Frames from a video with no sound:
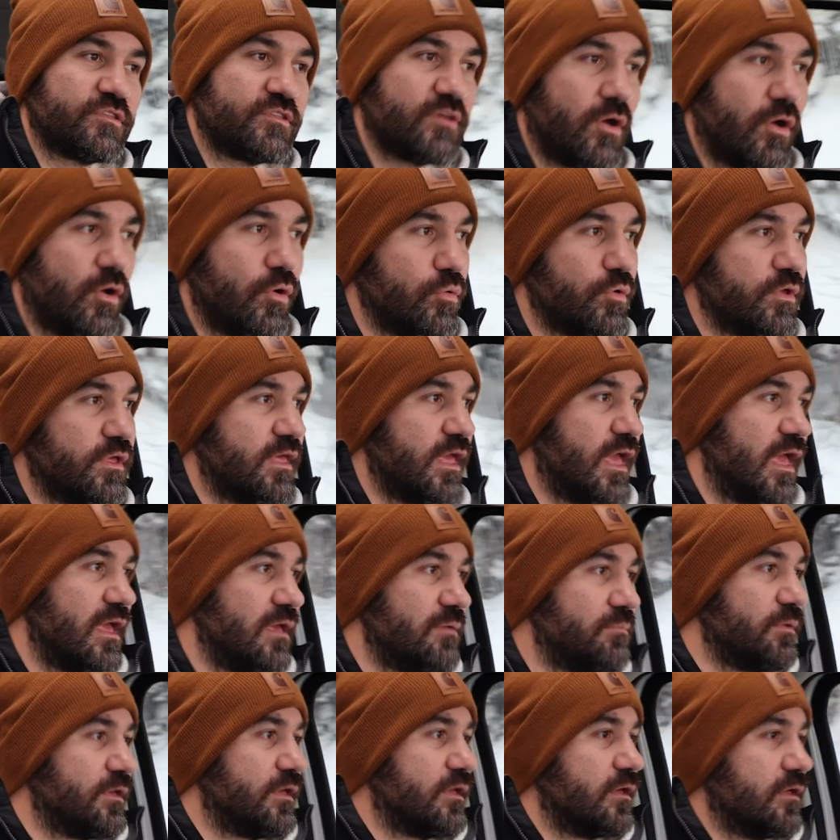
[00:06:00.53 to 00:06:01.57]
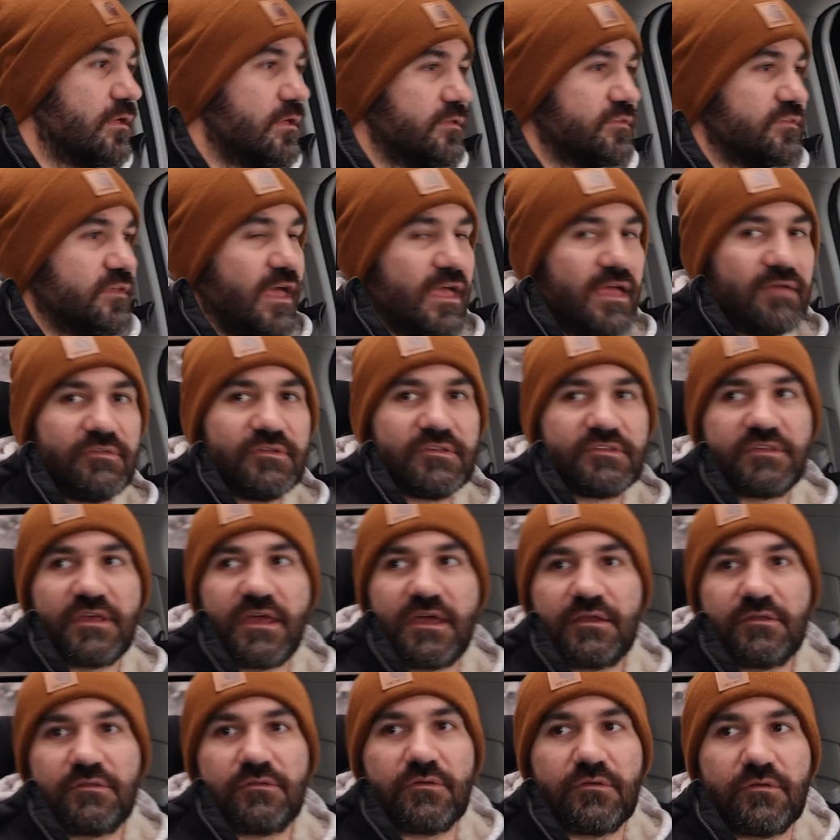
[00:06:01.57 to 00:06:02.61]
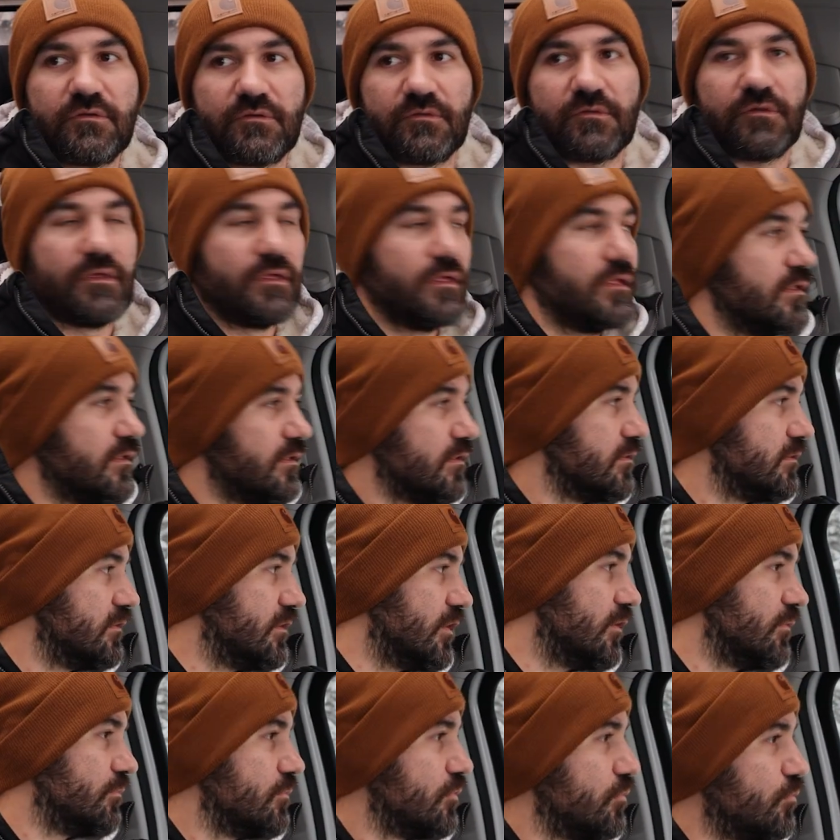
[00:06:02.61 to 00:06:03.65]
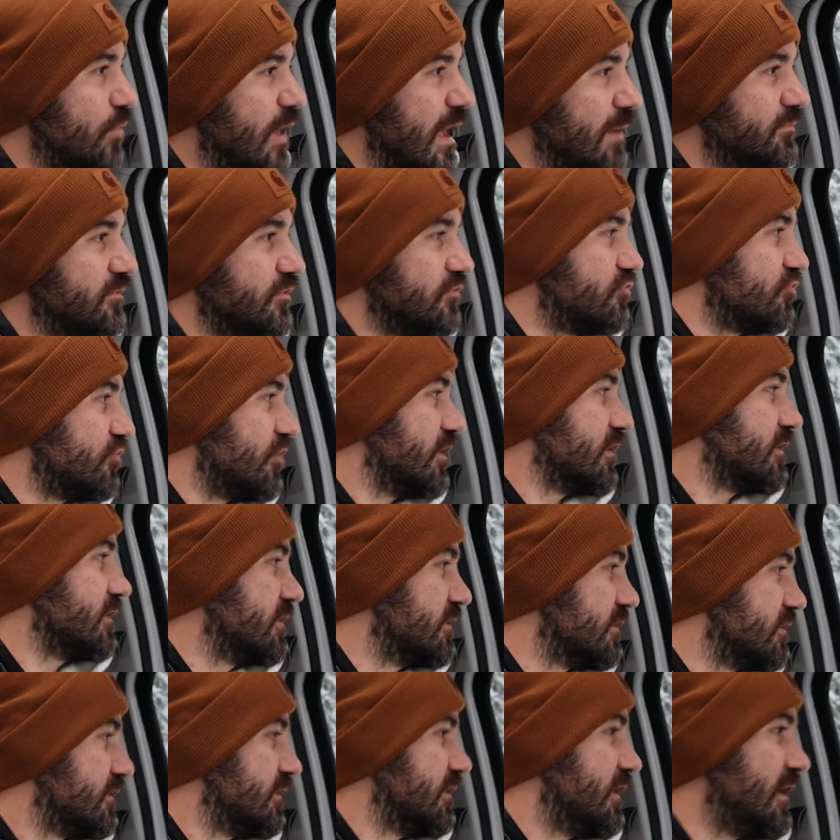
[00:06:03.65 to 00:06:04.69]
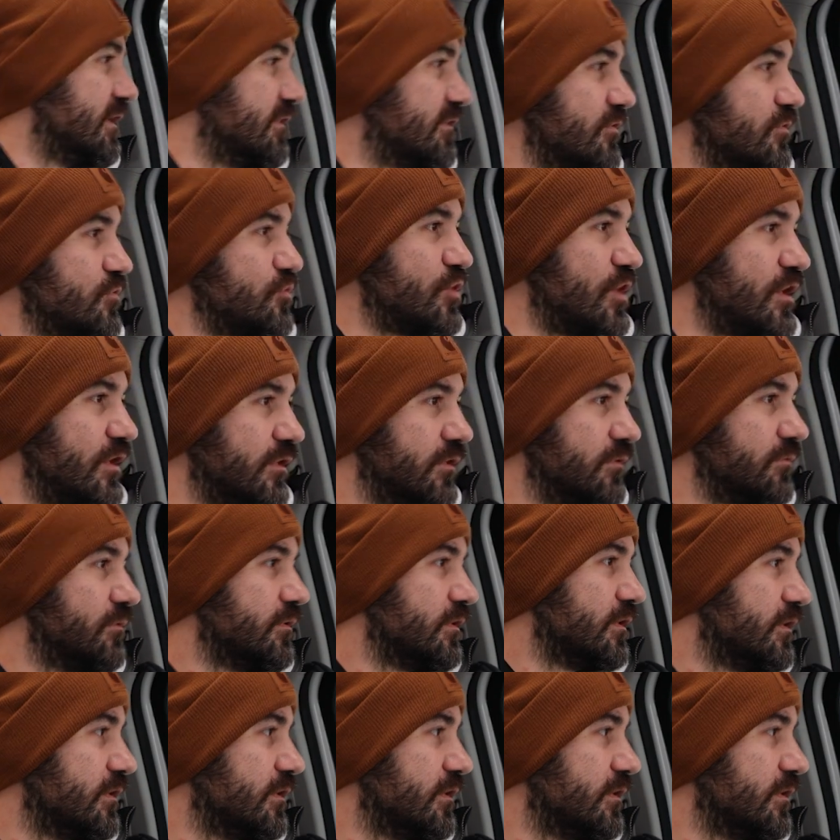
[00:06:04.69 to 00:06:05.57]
is okay because I had decided to, you know, wrap the truck and the shell.